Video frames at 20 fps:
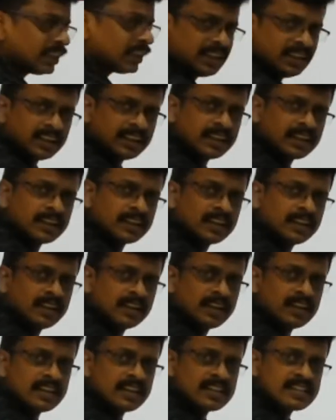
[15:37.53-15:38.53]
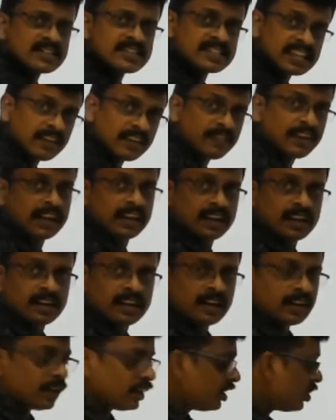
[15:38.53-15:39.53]
a 7.
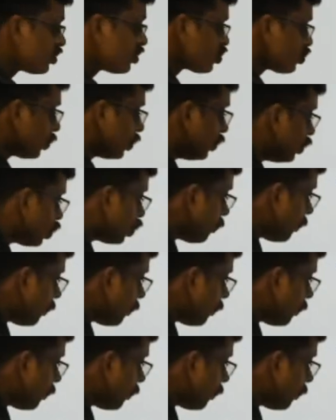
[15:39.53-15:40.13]
So you need to